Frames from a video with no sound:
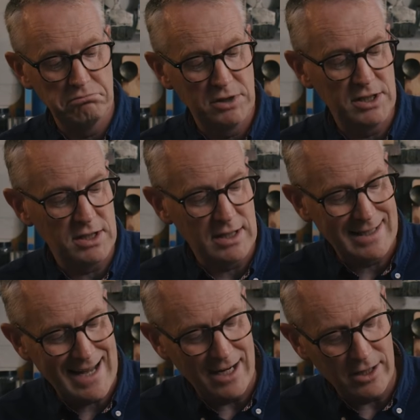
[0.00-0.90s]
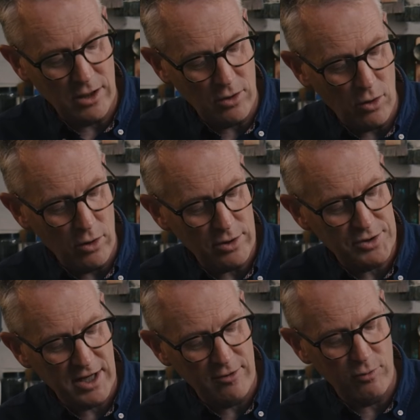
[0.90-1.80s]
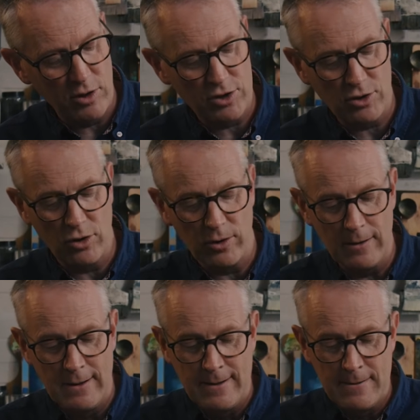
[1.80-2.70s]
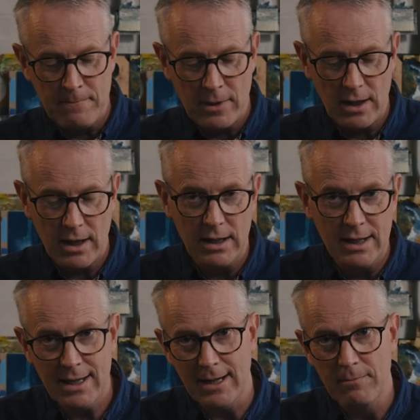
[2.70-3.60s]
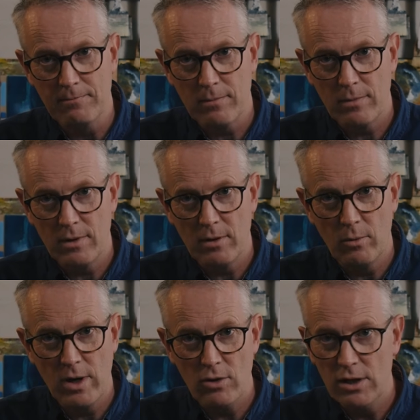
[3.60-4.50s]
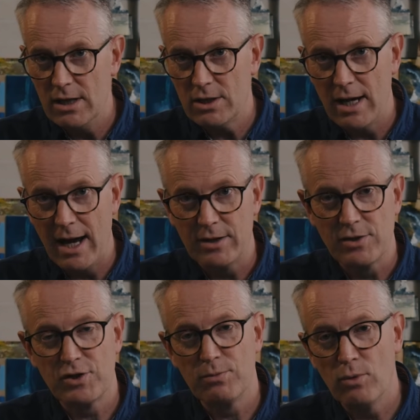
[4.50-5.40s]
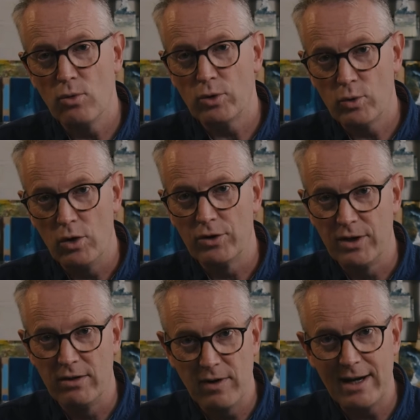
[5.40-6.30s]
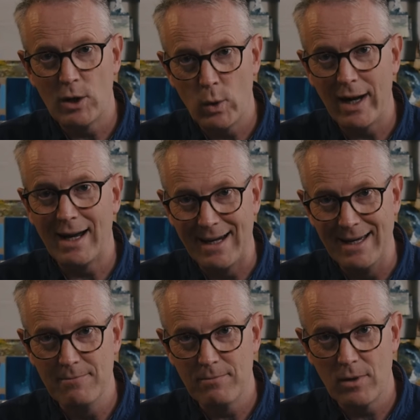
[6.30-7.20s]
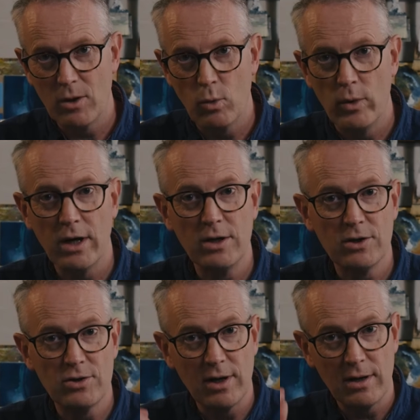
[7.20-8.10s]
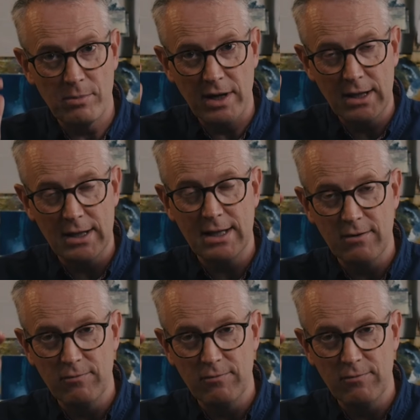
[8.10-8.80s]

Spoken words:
This is a Caligo oil, Safe Wash oil, and here we only need to add a small quantity, and very quickly we're going to bring the